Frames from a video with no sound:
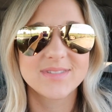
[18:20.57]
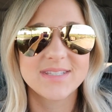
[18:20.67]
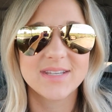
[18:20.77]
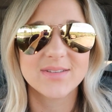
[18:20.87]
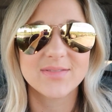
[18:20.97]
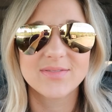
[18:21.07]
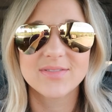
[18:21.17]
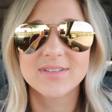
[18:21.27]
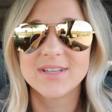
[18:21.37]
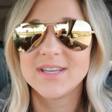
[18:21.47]
see if
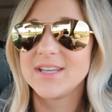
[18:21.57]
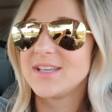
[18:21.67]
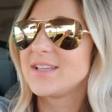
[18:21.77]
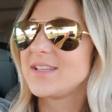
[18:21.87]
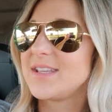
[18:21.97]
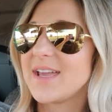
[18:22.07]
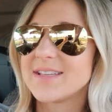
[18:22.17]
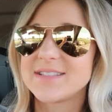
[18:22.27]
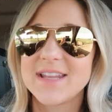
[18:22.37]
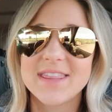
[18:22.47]
he
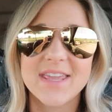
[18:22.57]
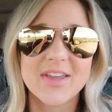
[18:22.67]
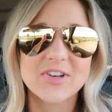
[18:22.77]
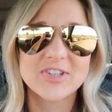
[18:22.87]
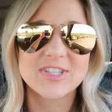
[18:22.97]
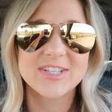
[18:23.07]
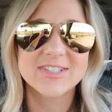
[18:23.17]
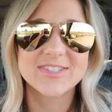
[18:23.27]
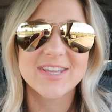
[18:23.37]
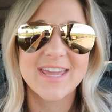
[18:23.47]
has anything interesting
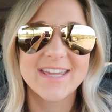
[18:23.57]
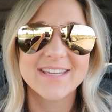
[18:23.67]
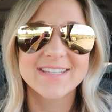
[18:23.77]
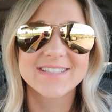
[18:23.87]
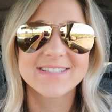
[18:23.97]
to say.